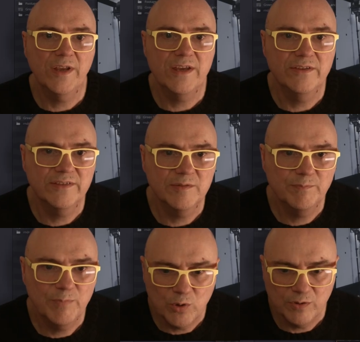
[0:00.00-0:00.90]
use to
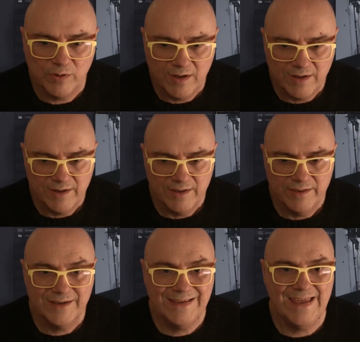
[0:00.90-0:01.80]
pull
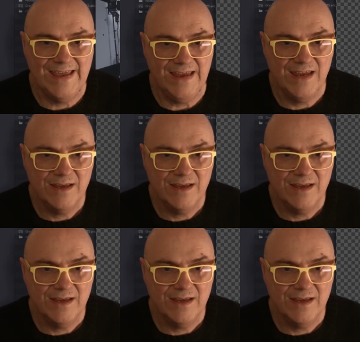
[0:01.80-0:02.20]
the key.